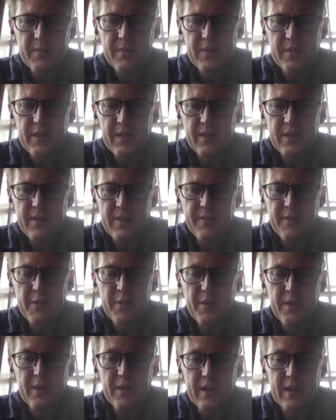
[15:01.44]
If you
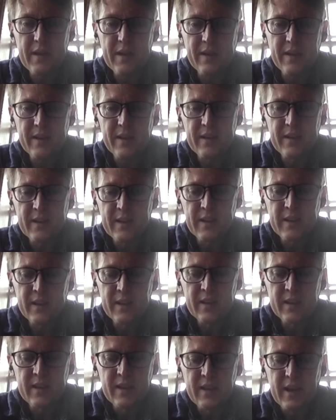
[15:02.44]
were a leader
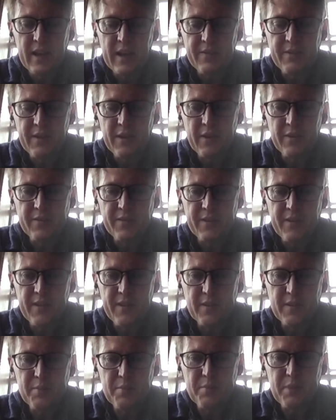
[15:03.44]
involved in
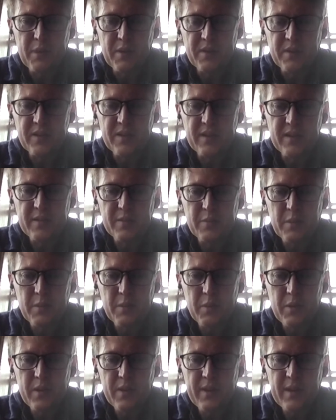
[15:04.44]
this process,
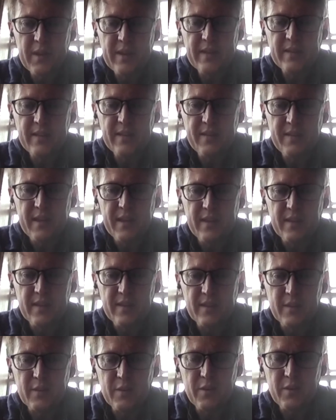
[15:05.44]
what are the easy things
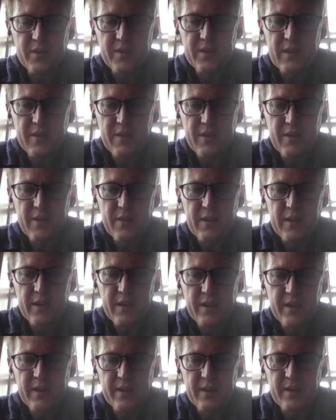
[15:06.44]
that North South Korea
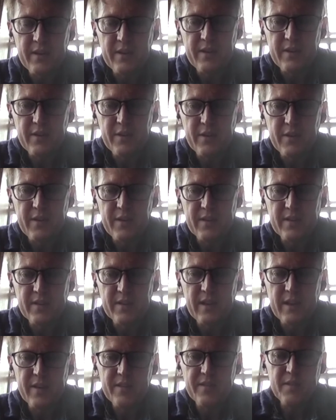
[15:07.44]
can do at this
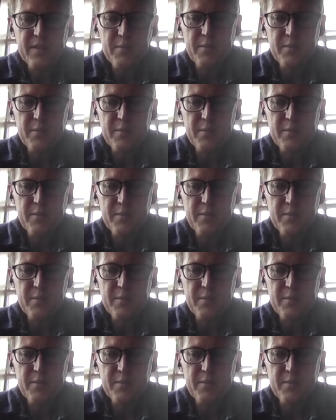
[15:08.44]
stage to